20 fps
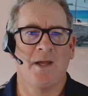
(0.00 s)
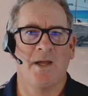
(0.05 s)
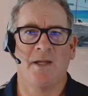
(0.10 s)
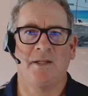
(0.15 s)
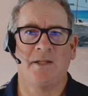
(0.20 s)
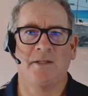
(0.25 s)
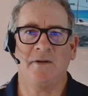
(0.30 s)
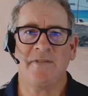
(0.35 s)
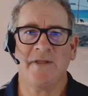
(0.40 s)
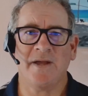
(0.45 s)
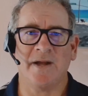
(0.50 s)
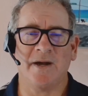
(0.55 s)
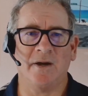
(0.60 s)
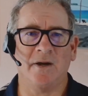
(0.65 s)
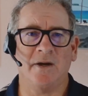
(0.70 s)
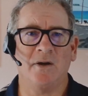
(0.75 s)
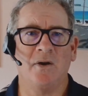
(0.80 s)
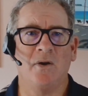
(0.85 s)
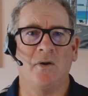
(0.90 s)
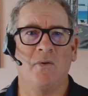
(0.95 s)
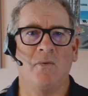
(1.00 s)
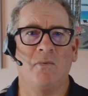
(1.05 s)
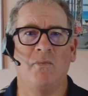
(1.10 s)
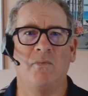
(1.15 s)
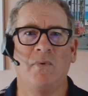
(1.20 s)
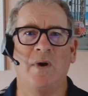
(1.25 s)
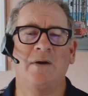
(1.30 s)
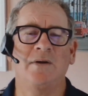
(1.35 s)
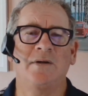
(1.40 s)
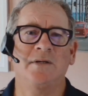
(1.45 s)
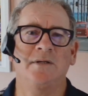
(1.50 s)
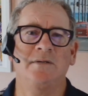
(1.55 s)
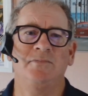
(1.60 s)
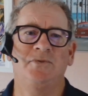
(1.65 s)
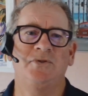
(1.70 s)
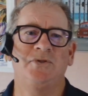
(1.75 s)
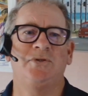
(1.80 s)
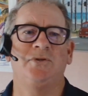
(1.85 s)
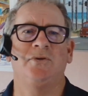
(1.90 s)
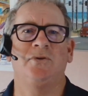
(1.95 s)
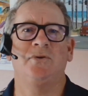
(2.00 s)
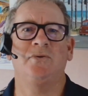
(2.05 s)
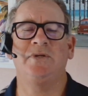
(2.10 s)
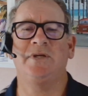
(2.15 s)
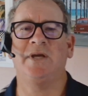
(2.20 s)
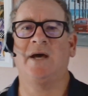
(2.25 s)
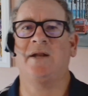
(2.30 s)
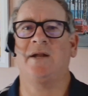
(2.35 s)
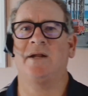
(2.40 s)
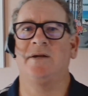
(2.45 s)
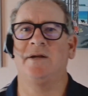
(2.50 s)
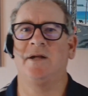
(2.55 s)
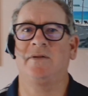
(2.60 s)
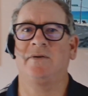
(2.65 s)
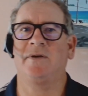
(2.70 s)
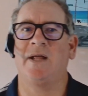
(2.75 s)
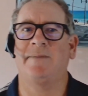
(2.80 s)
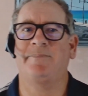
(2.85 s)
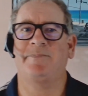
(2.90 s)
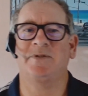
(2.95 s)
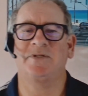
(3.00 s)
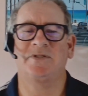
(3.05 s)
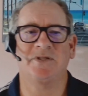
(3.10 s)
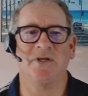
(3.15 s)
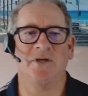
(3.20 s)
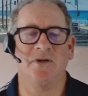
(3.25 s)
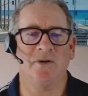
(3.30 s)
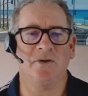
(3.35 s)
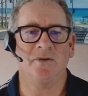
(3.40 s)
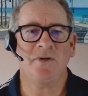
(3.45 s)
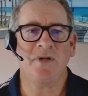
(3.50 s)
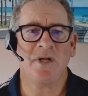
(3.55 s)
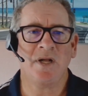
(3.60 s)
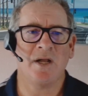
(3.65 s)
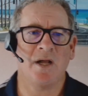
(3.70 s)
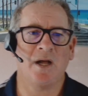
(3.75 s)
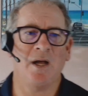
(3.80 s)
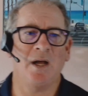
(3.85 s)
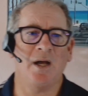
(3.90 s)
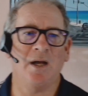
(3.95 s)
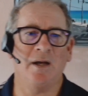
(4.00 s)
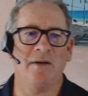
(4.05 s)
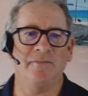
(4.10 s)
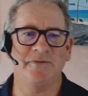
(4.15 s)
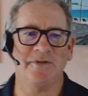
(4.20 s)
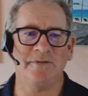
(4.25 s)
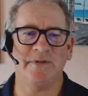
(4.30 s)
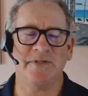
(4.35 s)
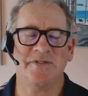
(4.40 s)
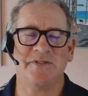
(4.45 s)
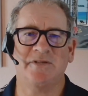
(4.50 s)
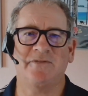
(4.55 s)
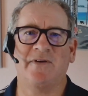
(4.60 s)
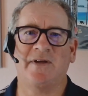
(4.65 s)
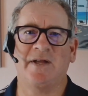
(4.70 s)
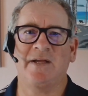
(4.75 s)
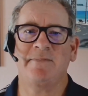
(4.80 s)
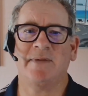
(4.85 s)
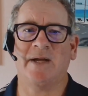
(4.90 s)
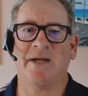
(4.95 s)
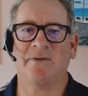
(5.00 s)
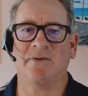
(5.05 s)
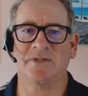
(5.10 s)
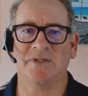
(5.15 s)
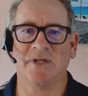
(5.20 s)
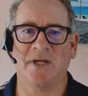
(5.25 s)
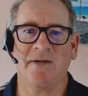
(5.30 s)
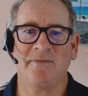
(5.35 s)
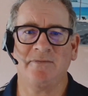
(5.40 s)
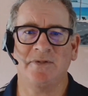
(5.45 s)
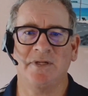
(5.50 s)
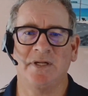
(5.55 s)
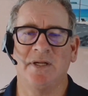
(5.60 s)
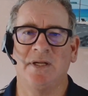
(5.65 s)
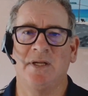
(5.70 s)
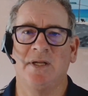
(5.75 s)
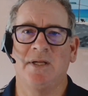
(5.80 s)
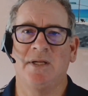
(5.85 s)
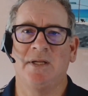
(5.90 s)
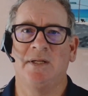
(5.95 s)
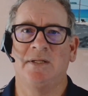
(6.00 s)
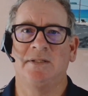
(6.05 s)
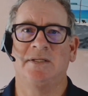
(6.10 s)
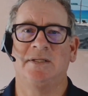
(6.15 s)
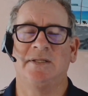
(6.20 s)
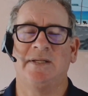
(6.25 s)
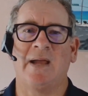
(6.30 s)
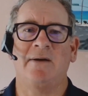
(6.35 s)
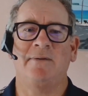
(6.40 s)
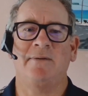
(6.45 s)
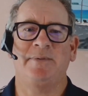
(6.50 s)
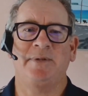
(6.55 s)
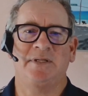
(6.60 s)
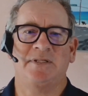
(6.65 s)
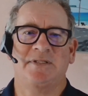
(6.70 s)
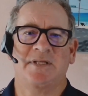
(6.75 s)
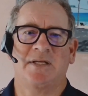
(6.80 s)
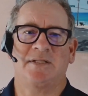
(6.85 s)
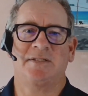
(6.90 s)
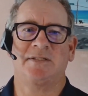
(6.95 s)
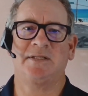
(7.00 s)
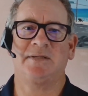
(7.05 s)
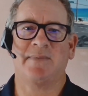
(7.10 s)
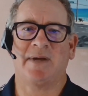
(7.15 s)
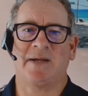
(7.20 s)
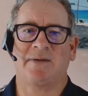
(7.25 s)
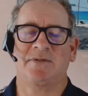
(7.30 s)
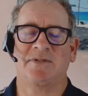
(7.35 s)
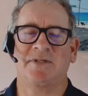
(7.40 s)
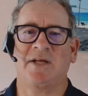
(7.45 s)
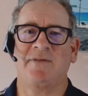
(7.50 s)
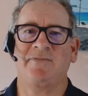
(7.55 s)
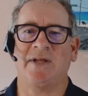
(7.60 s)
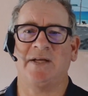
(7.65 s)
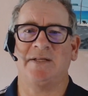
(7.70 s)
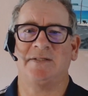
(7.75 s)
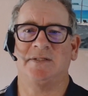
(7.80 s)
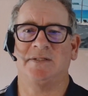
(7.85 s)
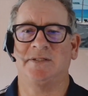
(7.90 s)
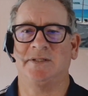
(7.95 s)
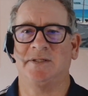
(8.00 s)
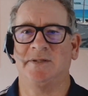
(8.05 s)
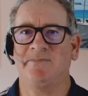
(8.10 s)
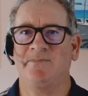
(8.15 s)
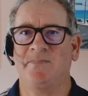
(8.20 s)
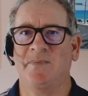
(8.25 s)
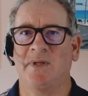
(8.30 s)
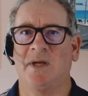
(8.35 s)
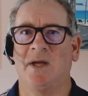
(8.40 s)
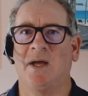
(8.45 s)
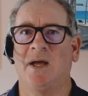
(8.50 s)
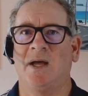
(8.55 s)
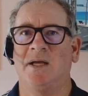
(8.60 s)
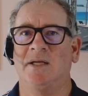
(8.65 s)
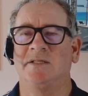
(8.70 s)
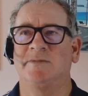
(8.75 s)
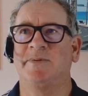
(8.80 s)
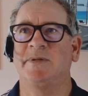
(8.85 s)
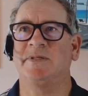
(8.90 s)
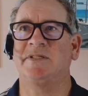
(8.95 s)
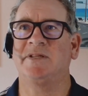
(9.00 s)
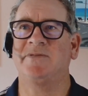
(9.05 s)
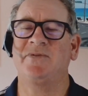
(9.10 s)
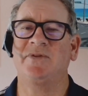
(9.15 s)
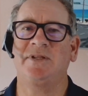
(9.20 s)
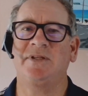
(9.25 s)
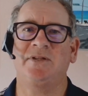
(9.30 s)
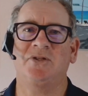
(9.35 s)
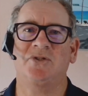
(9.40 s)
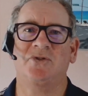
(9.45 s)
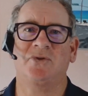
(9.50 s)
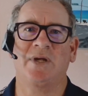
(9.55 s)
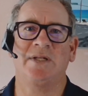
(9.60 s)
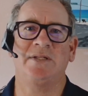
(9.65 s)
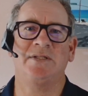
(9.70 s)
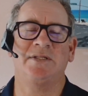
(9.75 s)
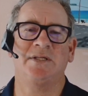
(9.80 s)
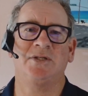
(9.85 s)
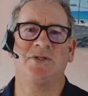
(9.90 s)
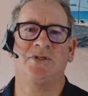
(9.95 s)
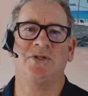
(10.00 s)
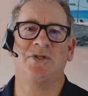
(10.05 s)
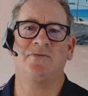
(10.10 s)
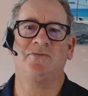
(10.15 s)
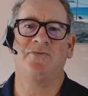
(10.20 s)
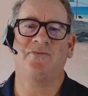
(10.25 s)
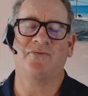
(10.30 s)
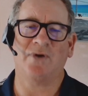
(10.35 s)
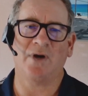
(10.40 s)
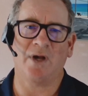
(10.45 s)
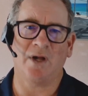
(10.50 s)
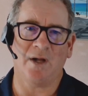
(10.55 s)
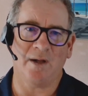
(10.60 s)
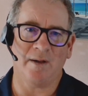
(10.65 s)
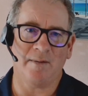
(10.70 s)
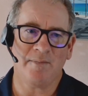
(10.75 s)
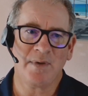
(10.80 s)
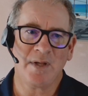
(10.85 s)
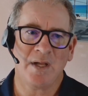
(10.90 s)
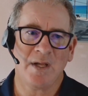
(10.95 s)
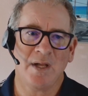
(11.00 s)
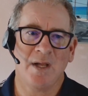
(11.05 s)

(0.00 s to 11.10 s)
Hello there. Welcome to yet another episode of Demystifying Microsoft. Today we'll be discussing Microsoft licensing, specifically the transition from